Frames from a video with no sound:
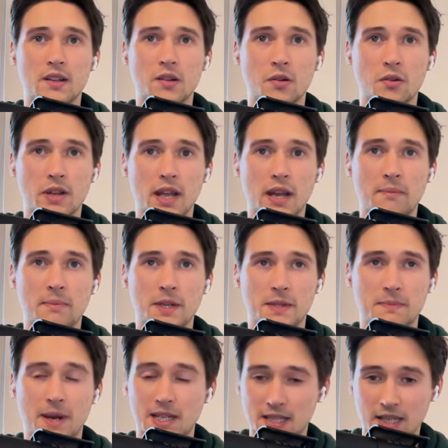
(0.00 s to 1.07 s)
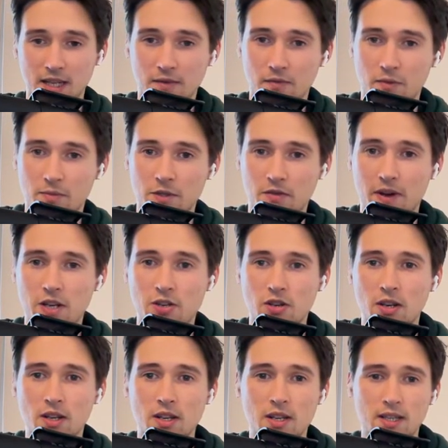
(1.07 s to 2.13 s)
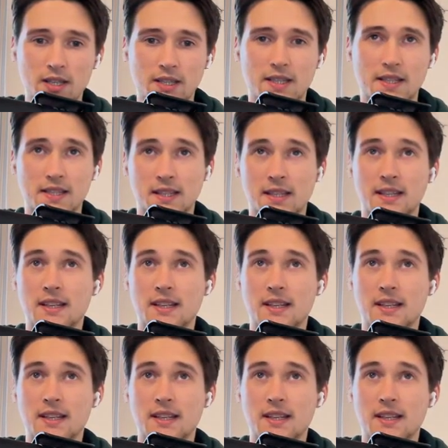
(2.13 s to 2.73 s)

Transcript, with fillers: learn Apex basically from scratch. This is an